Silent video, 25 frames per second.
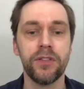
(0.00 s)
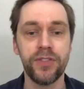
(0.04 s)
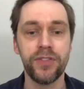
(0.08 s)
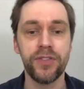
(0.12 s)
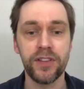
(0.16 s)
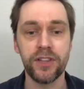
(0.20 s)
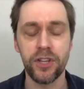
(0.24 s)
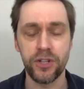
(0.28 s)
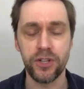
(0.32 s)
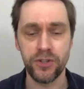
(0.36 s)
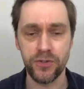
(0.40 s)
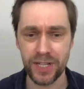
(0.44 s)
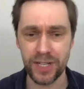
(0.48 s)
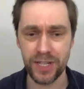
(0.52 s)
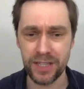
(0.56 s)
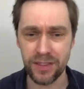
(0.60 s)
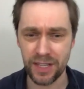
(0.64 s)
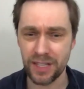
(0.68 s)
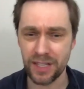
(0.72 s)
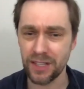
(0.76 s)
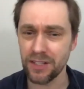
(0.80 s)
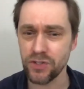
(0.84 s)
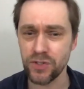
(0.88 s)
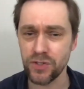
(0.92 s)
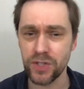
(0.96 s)
The thing
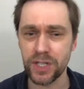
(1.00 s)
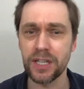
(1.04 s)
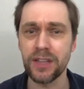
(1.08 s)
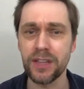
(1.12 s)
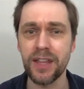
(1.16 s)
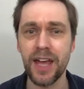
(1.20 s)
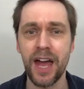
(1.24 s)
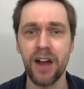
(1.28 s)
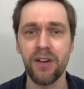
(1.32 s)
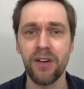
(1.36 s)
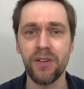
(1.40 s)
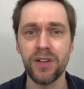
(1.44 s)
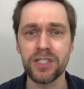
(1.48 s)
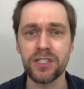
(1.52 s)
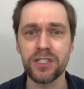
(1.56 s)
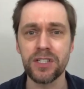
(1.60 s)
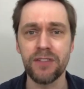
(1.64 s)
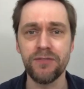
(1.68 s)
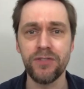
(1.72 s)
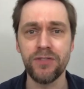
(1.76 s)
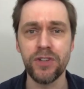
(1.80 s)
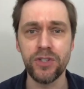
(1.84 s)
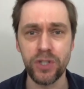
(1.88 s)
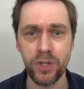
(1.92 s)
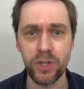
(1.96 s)
that's tricky there is
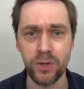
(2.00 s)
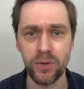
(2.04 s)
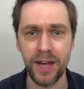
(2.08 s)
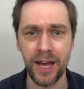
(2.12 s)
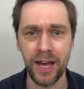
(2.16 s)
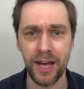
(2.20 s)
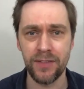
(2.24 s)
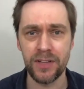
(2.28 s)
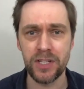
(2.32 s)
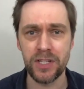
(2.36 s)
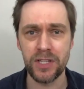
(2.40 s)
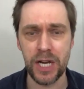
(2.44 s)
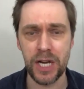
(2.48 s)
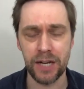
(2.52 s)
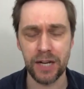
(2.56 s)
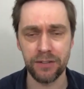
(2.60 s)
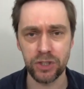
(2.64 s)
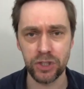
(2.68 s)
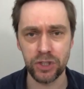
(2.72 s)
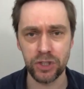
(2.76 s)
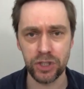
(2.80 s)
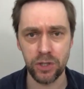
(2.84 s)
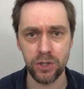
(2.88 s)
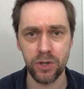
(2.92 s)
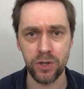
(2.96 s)
if you do that and then you have to
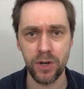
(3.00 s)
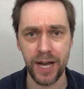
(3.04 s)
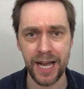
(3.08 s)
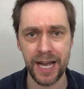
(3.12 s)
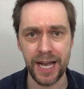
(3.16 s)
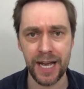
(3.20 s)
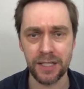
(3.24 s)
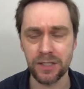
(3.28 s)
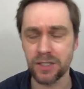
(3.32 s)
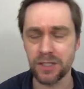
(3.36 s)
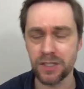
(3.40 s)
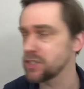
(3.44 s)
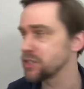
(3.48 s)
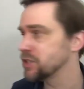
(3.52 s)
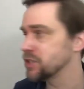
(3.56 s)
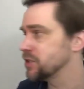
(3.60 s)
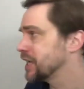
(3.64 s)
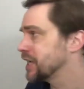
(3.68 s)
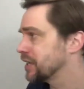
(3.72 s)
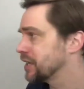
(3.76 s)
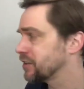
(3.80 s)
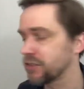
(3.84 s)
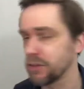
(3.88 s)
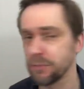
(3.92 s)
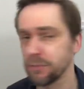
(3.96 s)
show your hands, you
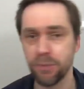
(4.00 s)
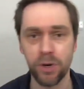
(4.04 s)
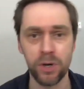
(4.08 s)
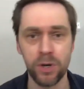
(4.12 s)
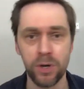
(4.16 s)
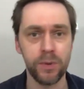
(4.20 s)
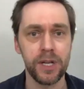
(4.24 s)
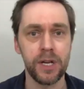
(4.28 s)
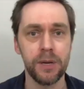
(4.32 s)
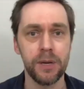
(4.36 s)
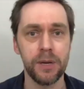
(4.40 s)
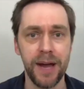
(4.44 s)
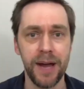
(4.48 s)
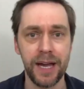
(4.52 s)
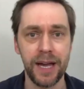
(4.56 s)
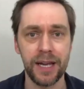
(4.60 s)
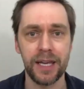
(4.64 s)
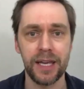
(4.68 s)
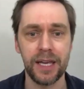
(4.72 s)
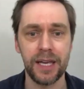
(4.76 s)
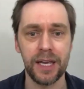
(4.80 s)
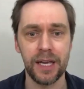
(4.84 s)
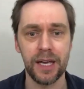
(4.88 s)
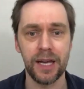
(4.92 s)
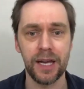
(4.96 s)
get to the point where you're back
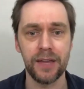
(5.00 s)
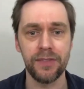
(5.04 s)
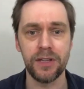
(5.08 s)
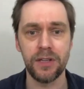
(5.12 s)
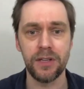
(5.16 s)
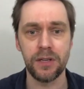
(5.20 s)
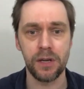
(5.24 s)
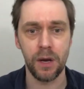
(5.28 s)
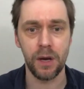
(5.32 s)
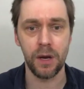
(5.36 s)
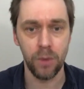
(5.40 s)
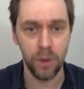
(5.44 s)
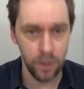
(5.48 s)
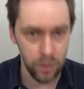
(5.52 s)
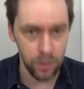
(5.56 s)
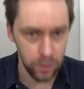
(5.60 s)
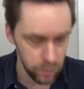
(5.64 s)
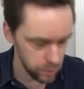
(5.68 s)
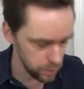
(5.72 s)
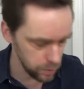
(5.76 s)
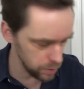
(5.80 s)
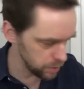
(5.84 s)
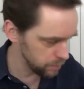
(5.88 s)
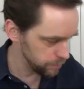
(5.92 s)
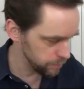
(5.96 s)
here and then you go, oh,
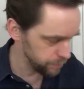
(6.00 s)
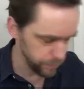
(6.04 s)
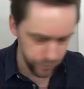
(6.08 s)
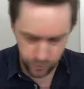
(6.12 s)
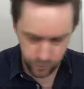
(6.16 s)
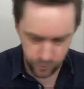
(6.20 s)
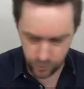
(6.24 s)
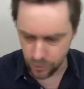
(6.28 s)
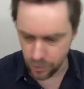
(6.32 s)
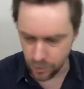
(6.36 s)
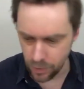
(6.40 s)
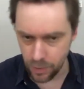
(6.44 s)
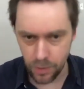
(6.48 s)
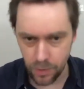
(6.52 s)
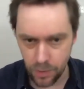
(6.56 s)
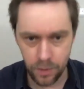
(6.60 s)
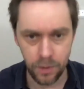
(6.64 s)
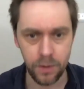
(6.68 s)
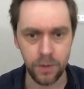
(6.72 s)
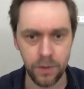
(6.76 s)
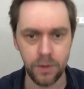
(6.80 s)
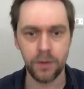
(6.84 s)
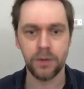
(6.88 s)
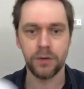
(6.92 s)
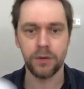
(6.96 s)

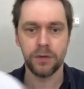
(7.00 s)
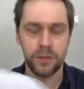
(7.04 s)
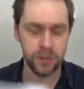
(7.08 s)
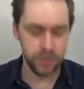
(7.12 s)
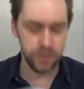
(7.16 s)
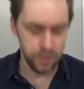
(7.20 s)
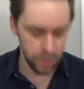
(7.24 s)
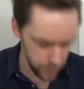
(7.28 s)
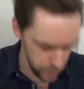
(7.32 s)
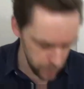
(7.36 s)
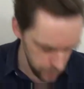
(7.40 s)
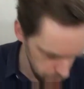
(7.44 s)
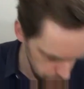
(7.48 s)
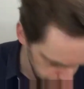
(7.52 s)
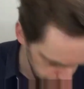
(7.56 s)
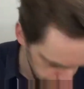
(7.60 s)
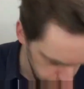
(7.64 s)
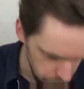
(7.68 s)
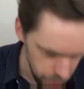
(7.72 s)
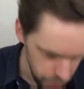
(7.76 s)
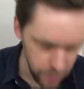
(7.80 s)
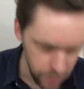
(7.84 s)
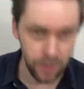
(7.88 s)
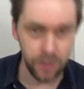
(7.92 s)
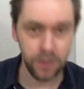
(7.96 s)
sorry.
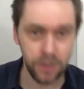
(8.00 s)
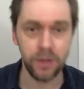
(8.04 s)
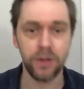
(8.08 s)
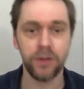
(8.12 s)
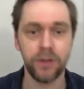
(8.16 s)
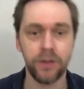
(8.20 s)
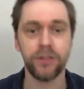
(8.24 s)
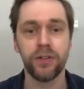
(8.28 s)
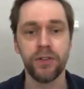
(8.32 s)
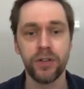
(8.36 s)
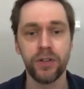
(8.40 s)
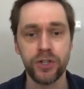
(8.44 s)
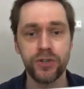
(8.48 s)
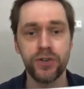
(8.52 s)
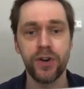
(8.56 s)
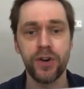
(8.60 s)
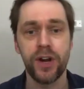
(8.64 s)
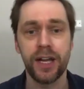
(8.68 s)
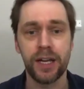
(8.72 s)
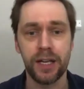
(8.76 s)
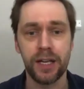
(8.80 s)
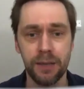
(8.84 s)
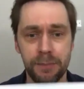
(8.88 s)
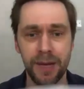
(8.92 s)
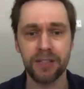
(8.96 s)
So the
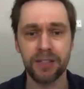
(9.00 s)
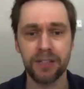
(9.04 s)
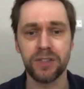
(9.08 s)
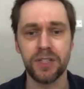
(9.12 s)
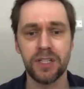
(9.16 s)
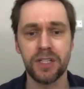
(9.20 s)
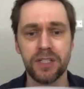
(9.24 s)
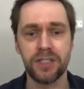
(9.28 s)
trick, imagine this